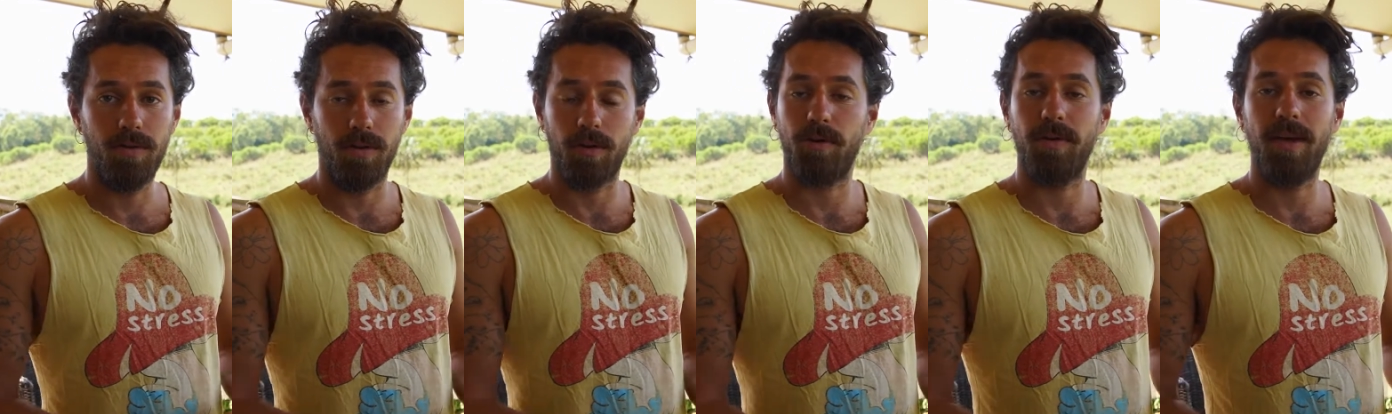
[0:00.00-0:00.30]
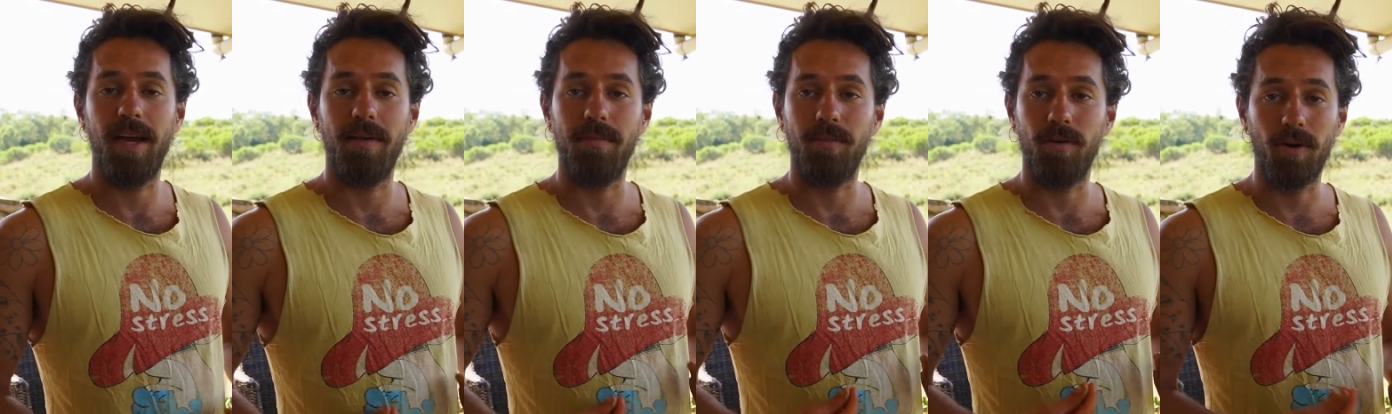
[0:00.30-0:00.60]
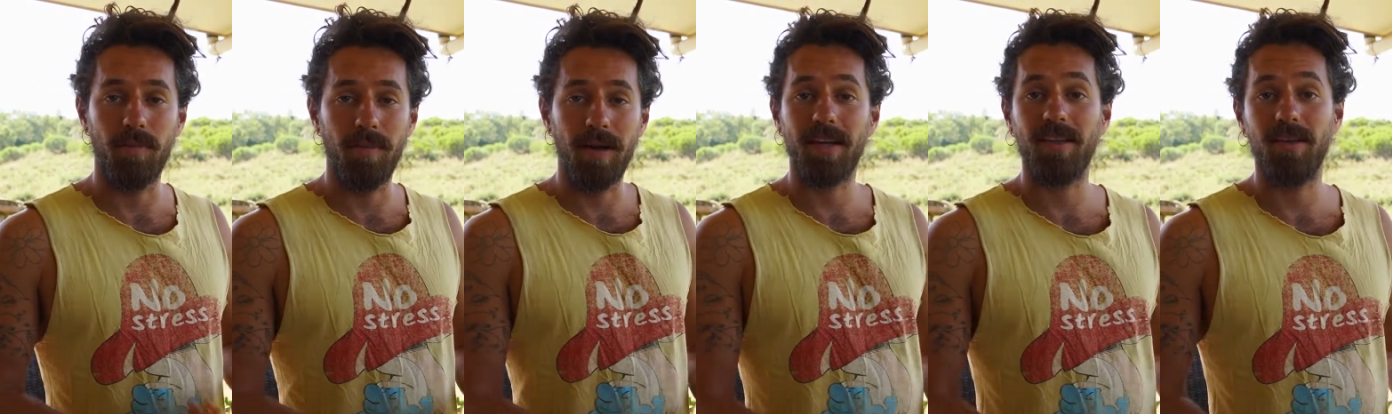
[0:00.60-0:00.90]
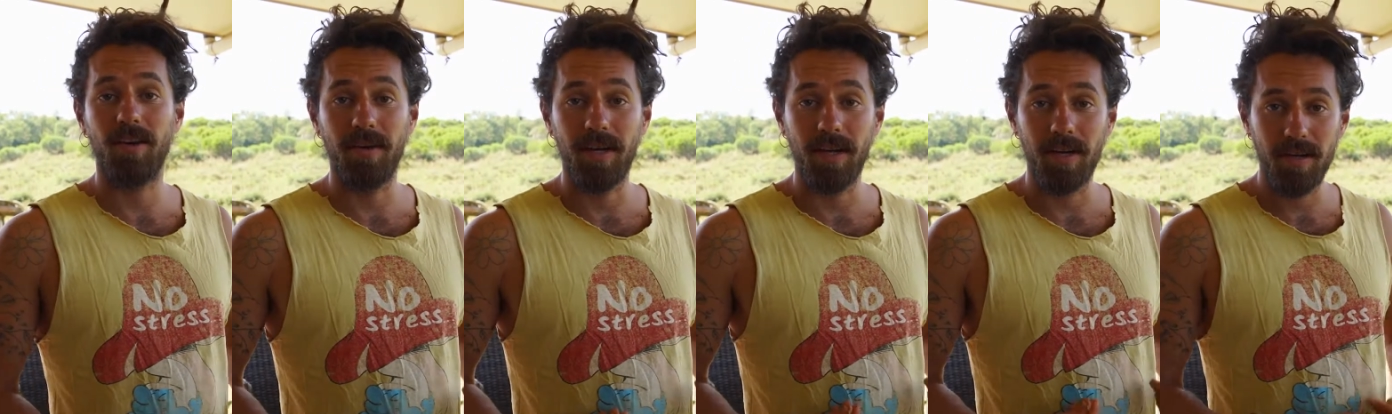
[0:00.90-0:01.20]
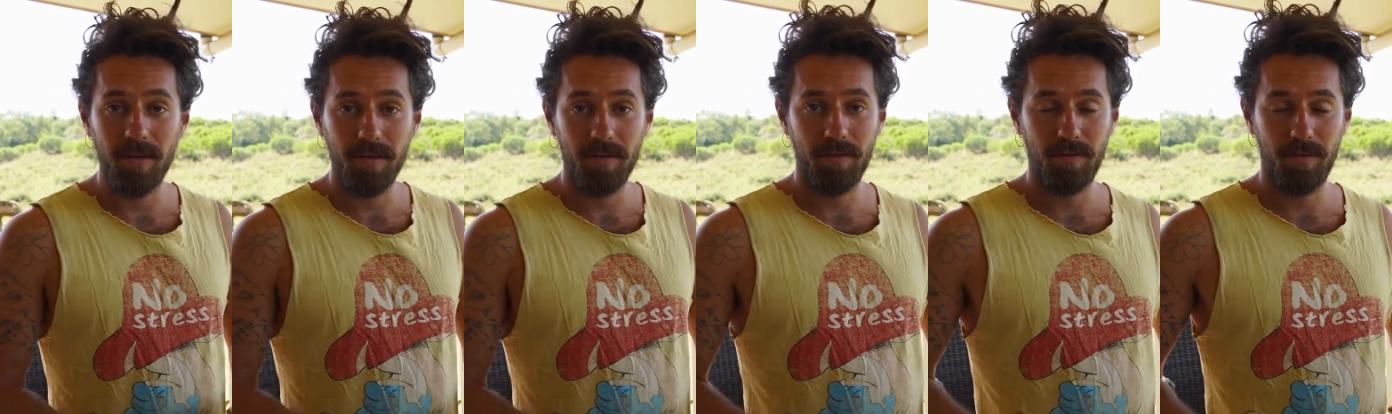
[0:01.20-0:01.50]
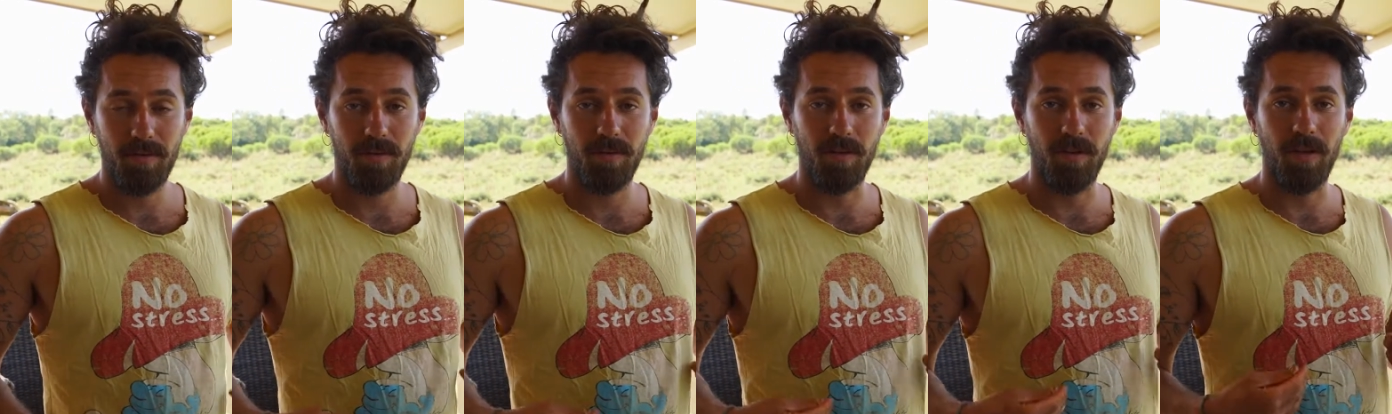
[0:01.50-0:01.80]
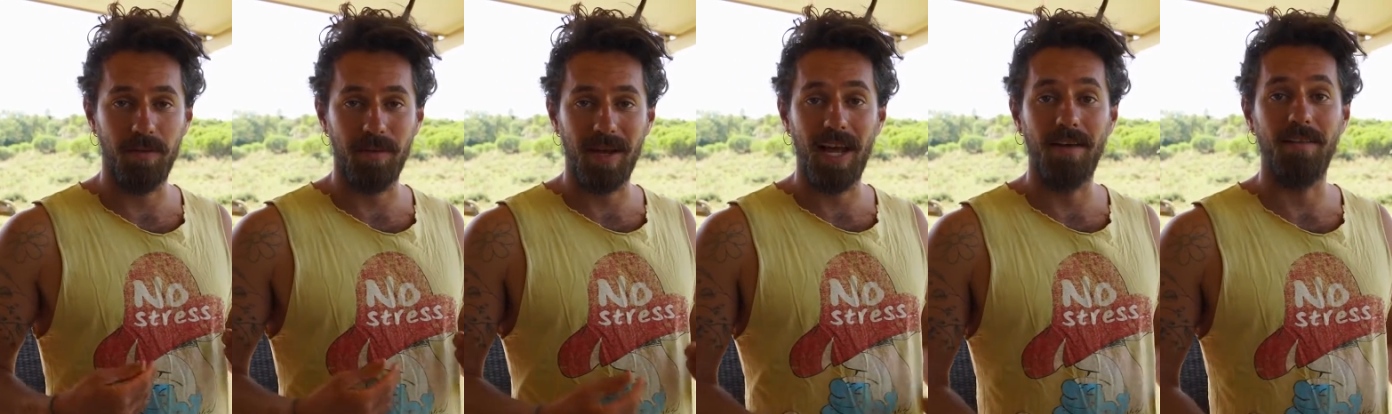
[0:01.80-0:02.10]
create more bacteria so
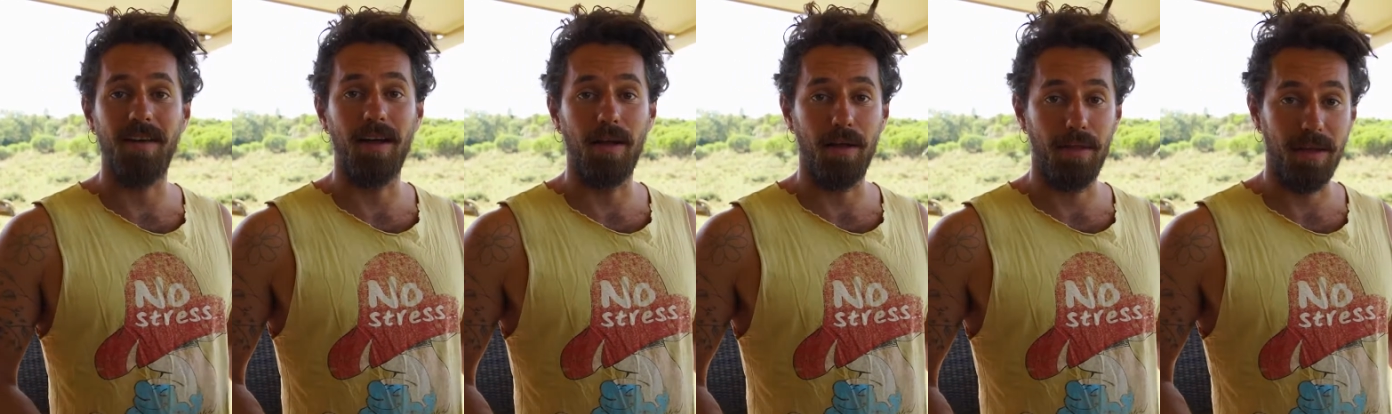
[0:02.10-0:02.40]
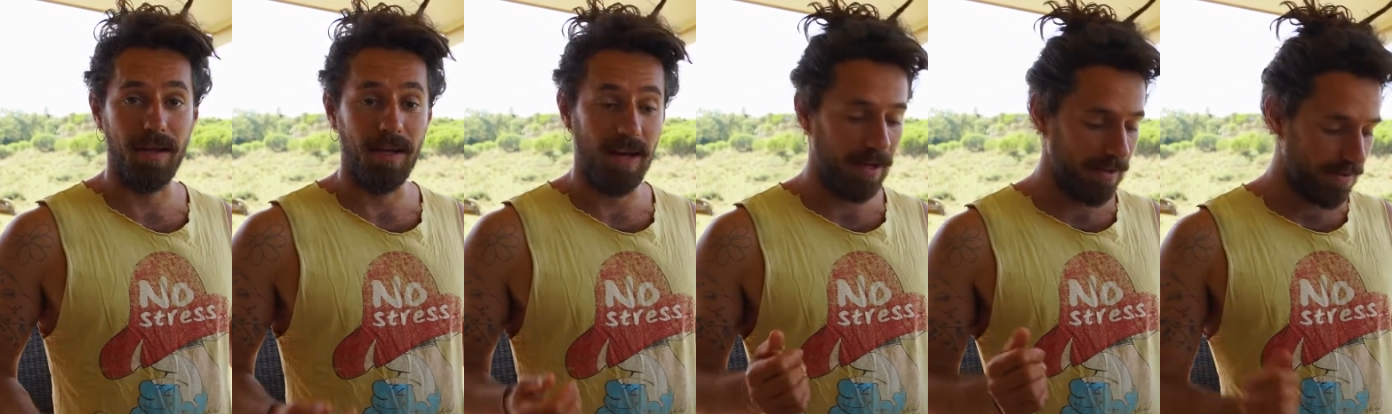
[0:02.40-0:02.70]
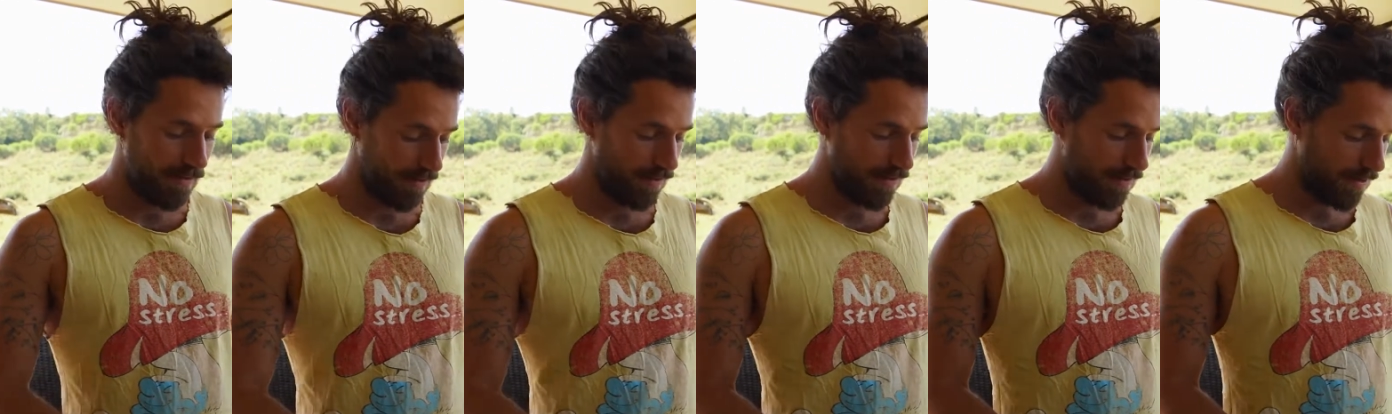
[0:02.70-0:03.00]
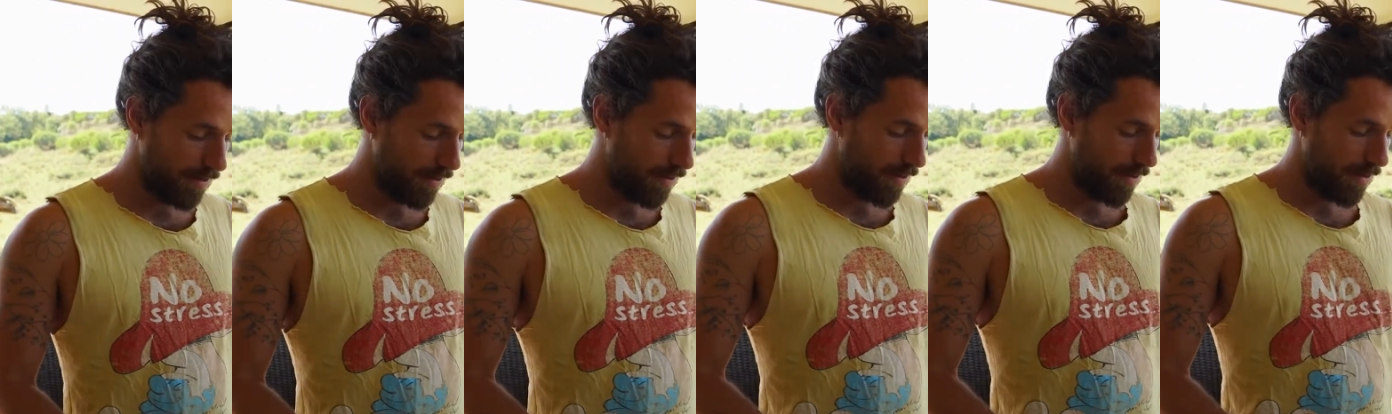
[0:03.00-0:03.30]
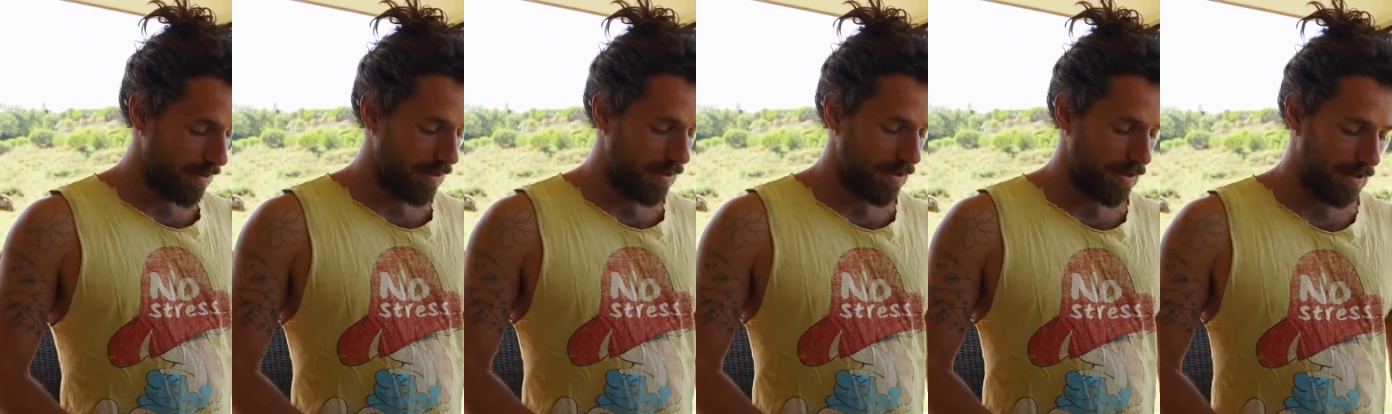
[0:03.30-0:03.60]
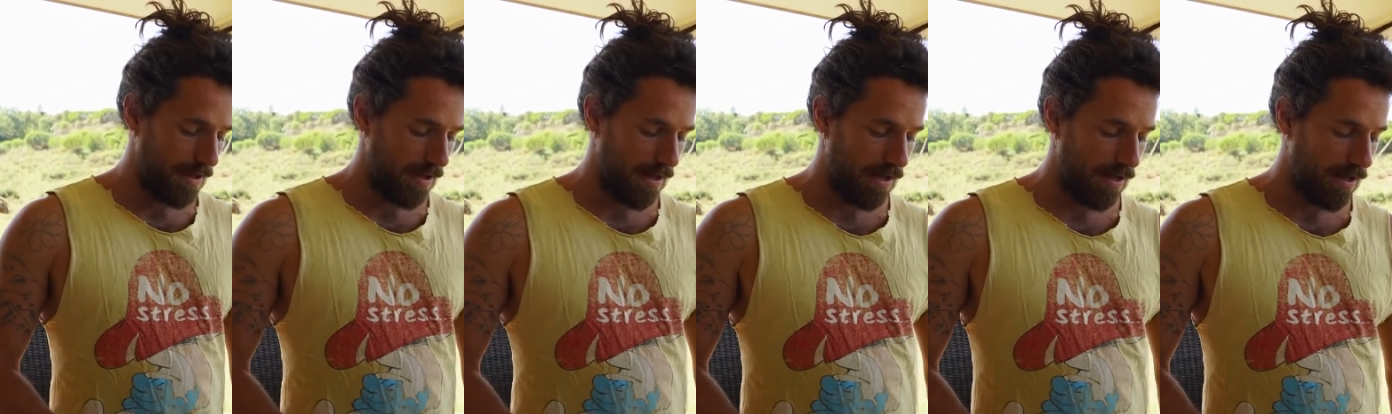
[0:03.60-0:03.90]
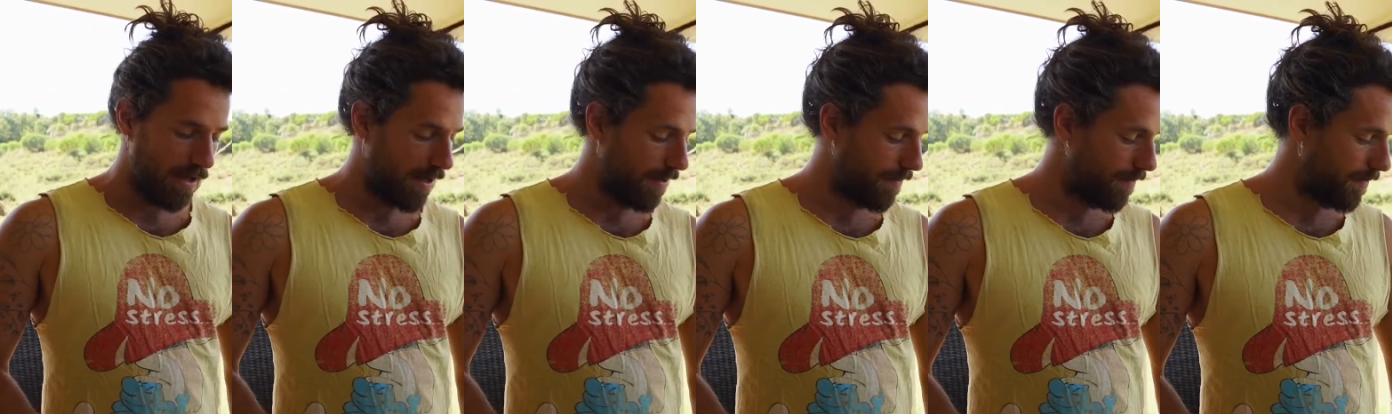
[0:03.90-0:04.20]
that we have a healthy gut.
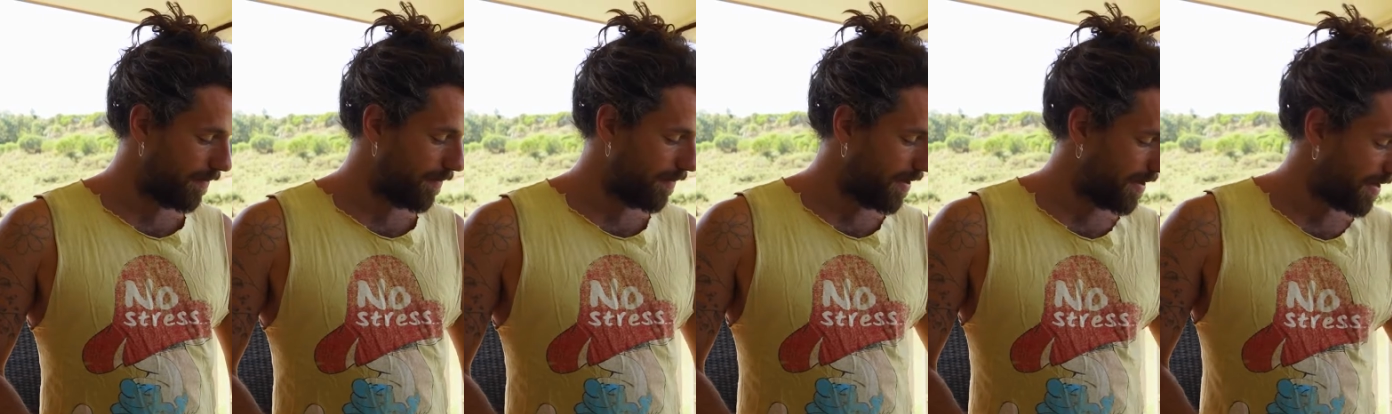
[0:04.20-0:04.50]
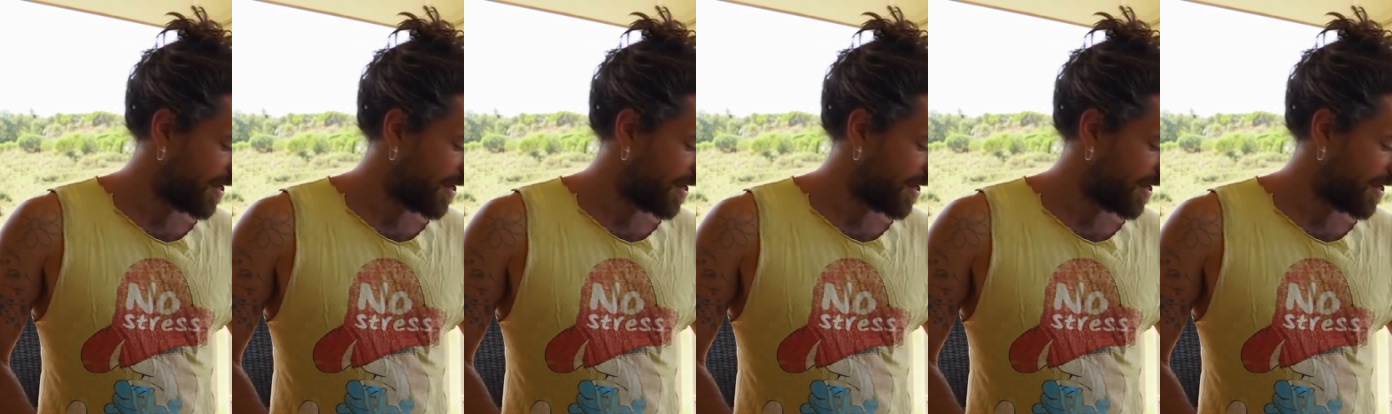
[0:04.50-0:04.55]
And